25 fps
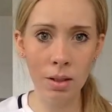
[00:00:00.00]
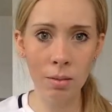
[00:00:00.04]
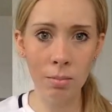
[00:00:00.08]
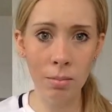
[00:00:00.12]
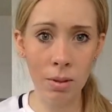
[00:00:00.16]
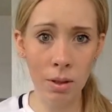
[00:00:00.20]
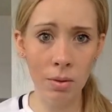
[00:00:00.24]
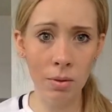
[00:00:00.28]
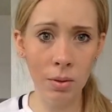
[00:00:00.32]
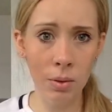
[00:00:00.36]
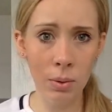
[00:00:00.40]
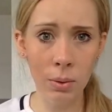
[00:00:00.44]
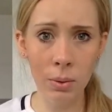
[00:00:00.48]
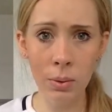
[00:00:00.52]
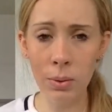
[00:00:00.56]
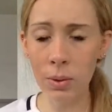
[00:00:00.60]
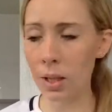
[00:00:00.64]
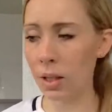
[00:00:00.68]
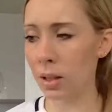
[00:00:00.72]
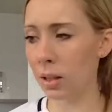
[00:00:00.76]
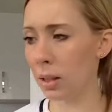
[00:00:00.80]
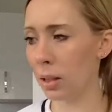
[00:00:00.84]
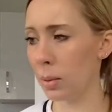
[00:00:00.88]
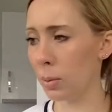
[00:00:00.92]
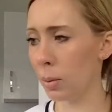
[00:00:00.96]
and minerals
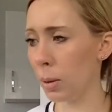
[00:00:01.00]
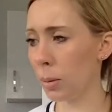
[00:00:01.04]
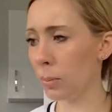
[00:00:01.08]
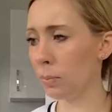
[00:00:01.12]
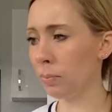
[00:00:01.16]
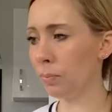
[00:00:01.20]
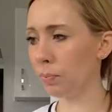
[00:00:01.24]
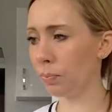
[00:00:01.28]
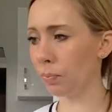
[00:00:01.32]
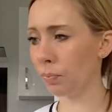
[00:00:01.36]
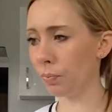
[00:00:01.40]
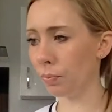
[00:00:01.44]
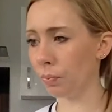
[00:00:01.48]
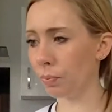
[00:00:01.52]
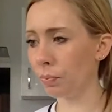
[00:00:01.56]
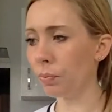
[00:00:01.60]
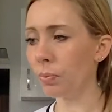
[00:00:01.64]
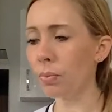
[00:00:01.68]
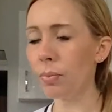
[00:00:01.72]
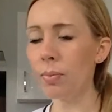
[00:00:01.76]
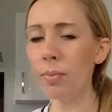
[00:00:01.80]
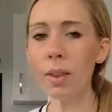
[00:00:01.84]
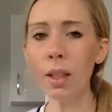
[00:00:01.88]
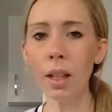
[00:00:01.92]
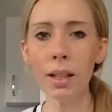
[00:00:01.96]
in this one.
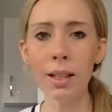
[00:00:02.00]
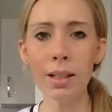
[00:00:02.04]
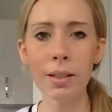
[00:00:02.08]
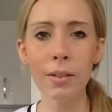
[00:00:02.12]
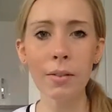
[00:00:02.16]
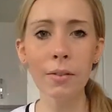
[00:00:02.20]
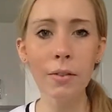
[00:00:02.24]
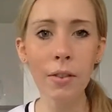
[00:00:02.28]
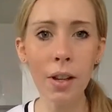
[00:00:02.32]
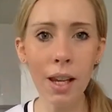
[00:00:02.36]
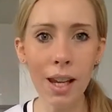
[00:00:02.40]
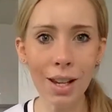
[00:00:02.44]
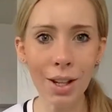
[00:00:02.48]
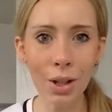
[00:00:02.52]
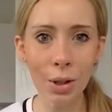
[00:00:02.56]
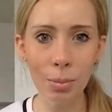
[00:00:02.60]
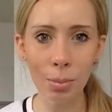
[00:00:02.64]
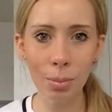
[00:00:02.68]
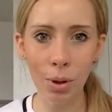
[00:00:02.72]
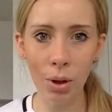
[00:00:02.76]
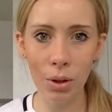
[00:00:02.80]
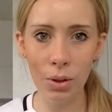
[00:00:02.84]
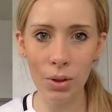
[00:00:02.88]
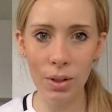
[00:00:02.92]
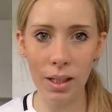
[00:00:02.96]
It's vegan
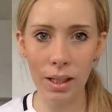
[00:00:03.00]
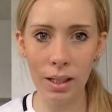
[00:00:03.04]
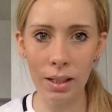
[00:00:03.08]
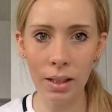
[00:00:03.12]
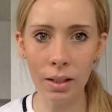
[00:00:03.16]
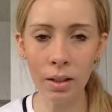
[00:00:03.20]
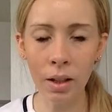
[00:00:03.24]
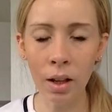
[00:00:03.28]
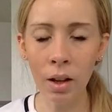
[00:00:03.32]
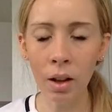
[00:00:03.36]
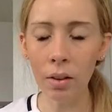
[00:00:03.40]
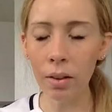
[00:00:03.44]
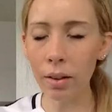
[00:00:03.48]
protein